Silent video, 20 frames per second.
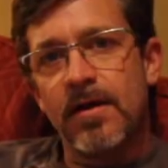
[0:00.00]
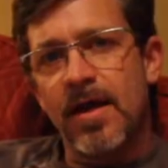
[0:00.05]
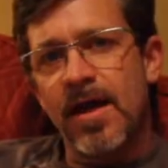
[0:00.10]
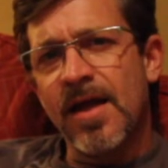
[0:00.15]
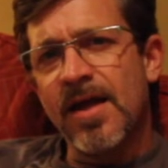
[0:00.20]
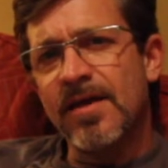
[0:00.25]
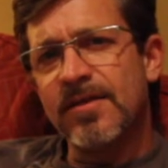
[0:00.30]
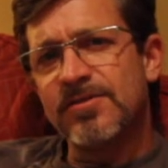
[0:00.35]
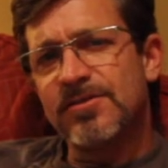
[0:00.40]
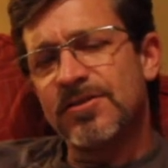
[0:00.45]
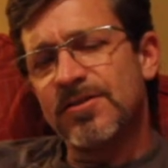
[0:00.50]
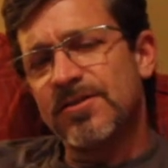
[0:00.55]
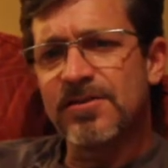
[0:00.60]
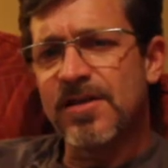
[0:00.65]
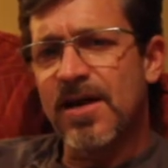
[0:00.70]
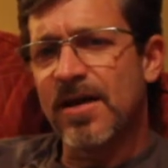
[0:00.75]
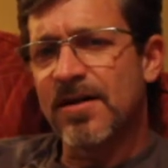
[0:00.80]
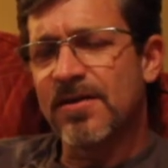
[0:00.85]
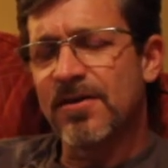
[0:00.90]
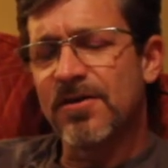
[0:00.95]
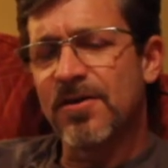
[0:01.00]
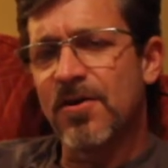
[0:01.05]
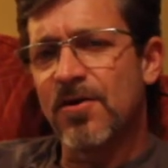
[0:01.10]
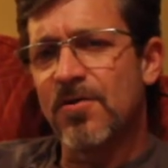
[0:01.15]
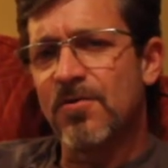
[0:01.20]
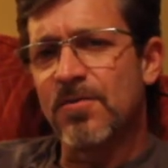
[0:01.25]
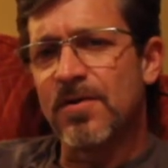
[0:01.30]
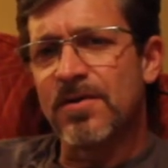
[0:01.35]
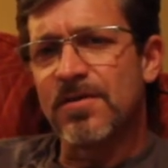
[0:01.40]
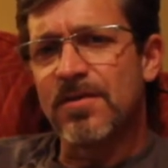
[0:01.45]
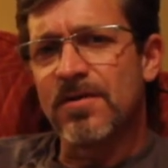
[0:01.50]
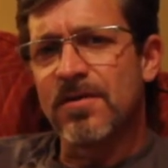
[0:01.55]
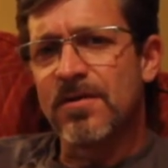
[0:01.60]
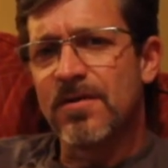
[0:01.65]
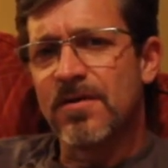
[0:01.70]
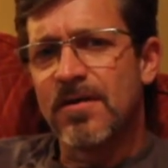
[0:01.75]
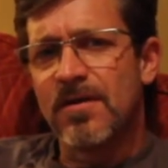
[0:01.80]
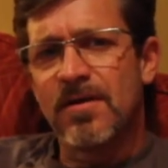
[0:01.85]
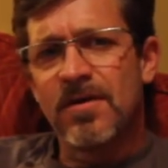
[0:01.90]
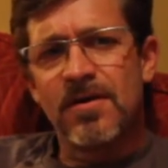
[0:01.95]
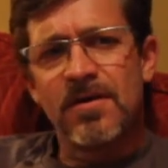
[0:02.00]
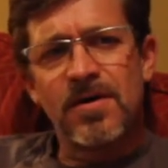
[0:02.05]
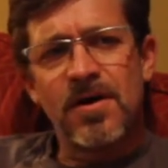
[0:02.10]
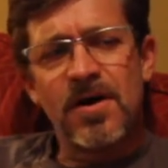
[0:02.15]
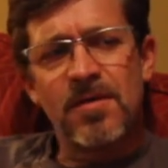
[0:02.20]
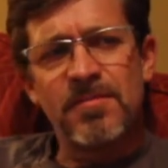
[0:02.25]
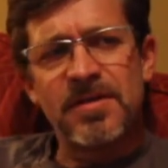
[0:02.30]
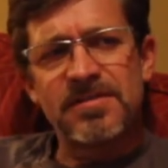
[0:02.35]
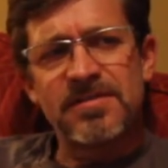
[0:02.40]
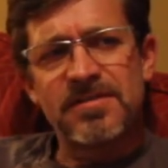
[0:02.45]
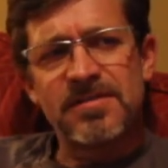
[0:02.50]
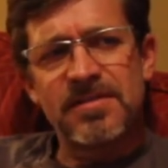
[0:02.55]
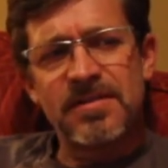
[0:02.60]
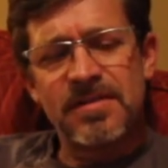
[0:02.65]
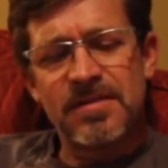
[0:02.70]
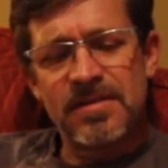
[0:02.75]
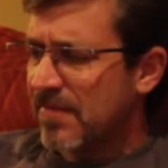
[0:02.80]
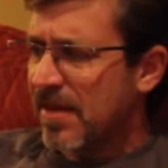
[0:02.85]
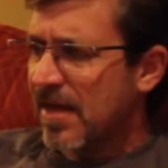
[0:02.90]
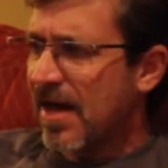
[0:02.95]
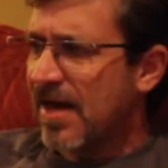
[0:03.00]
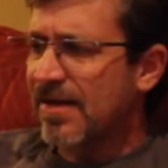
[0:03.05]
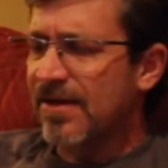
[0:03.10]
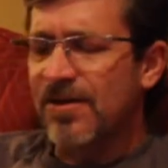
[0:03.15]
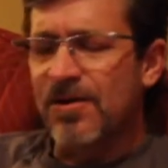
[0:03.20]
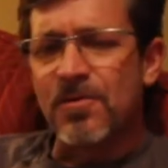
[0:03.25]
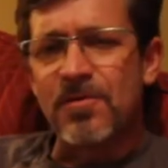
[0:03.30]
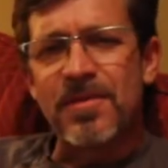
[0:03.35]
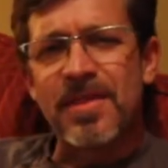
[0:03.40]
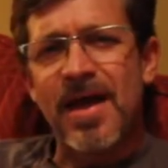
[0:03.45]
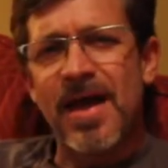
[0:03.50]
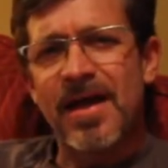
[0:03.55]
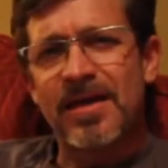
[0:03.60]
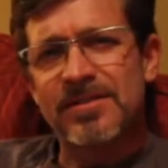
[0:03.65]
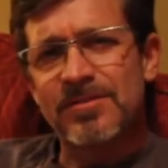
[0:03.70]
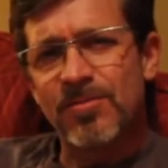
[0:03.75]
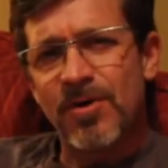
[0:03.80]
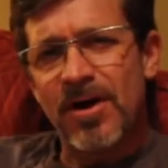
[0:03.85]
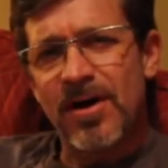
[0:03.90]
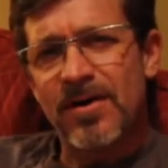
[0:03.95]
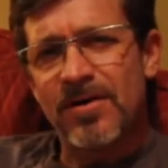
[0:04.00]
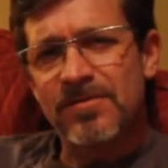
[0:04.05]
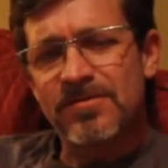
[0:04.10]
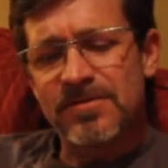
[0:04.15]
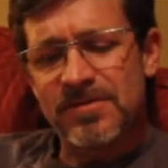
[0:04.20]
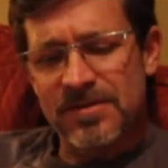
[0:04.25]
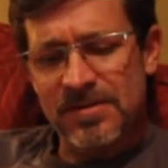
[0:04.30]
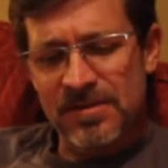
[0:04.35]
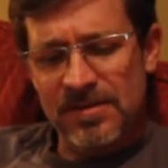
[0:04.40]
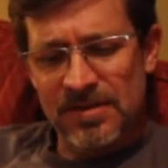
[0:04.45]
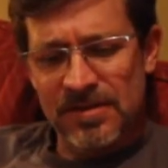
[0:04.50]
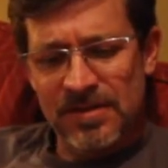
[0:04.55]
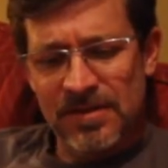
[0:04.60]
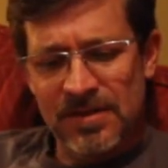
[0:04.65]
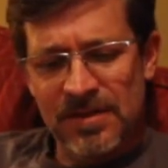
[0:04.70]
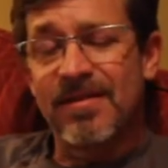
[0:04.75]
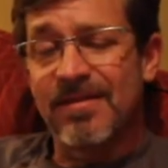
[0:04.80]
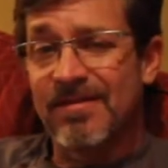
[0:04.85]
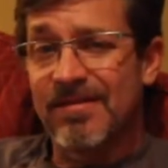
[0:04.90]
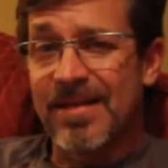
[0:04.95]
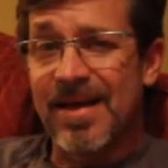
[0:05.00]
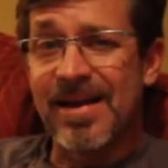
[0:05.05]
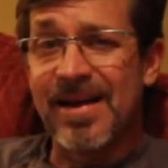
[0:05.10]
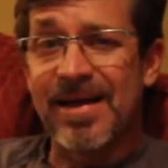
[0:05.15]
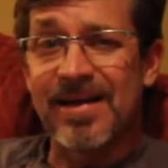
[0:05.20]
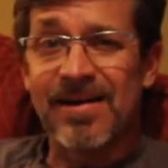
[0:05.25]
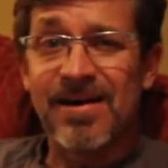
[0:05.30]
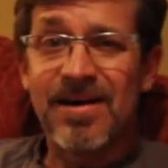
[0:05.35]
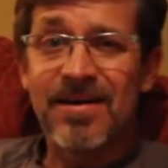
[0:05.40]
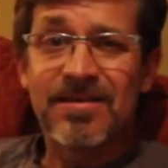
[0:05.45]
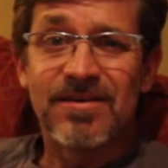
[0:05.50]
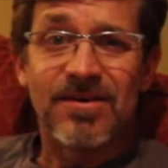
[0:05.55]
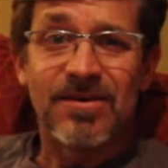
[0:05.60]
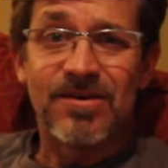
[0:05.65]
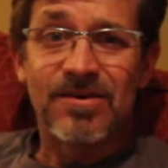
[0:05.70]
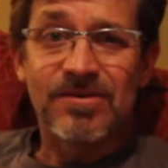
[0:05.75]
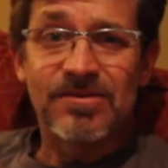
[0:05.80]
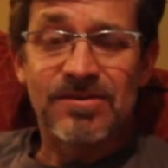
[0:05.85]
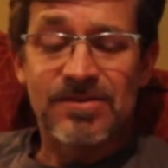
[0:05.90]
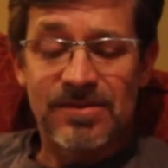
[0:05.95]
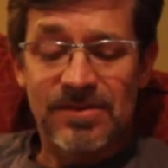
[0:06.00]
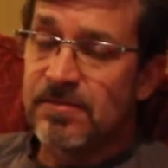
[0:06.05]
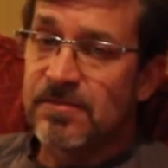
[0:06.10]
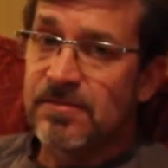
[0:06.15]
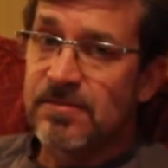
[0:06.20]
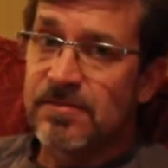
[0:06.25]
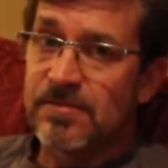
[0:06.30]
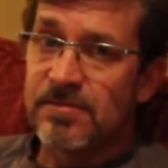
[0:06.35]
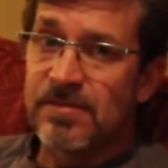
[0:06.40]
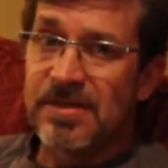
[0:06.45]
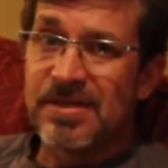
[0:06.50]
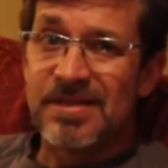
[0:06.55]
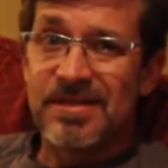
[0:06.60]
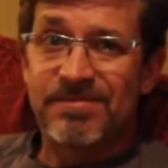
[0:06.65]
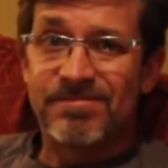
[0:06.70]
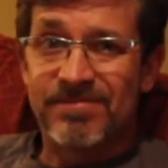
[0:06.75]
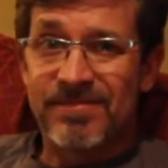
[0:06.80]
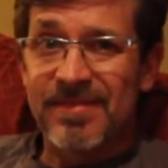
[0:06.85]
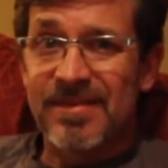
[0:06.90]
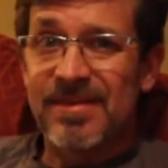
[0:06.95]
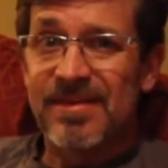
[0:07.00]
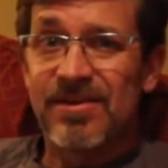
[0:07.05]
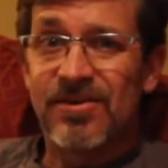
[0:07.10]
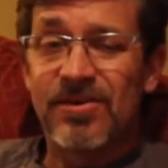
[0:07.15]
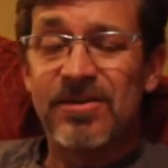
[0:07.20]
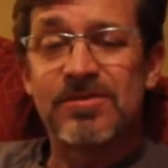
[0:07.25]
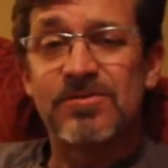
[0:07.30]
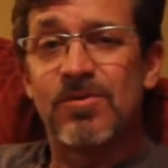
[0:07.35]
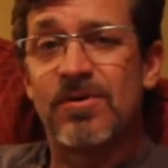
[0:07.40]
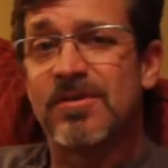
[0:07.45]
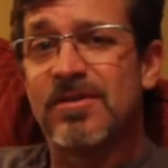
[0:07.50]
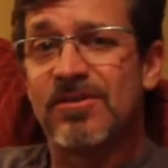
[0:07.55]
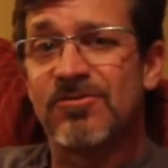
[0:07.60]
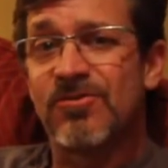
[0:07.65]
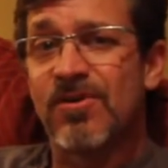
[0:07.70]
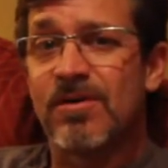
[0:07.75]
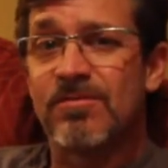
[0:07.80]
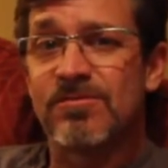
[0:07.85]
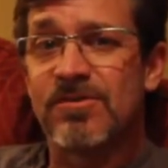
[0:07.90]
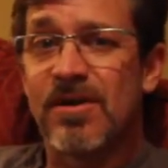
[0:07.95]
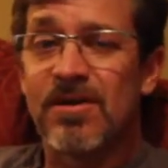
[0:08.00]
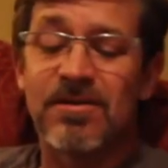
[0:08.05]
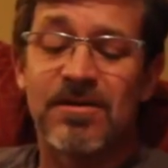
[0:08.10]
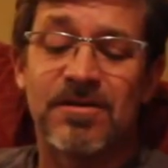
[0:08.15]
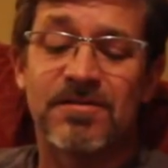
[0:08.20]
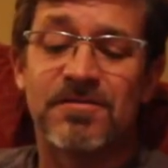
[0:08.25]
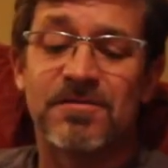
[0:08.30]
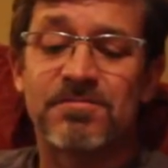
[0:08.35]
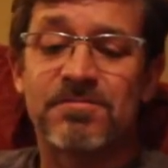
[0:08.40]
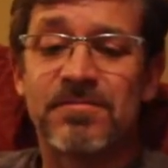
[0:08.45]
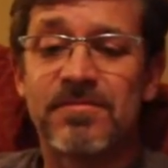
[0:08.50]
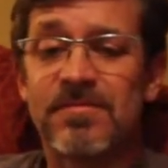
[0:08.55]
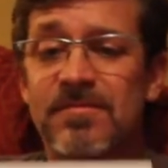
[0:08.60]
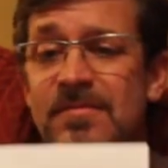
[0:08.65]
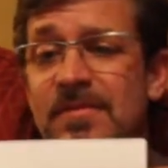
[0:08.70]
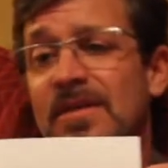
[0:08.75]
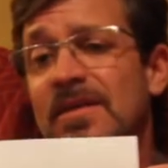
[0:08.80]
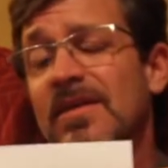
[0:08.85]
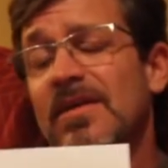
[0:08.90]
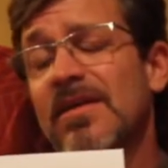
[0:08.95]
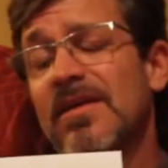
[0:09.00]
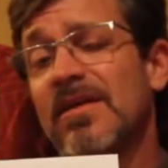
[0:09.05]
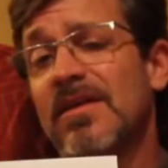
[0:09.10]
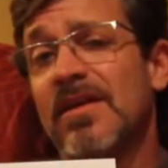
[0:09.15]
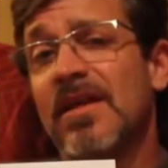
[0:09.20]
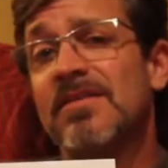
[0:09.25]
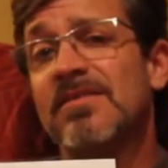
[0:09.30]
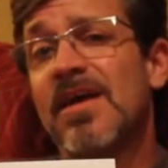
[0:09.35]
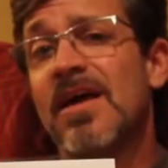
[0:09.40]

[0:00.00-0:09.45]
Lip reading: H, I could go with hummus. I could go with hash browns. I like hot dogs, but there is one that trumps all of them, and that's